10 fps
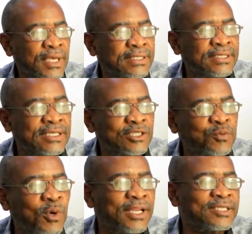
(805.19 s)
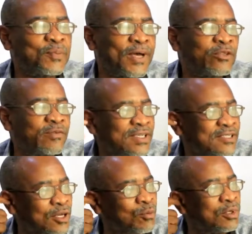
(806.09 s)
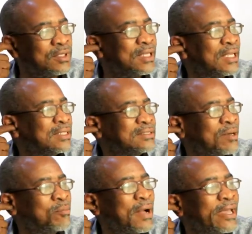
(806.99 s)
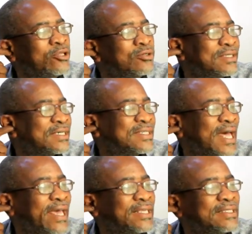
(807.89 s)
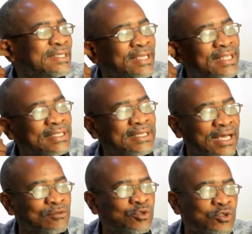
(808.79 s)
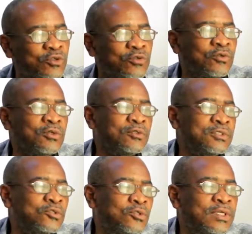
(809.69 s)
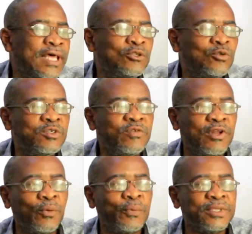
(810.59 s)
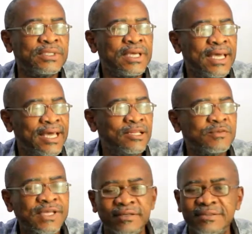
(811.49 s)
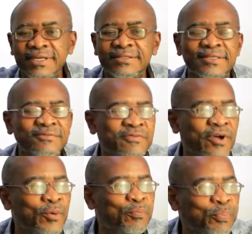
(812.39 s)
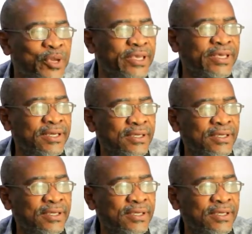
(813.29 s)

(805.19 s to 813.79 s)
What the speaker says: It is the smallest part of the sermon, the minutest idea that comes to you, so that you develop it and it becomes something very big.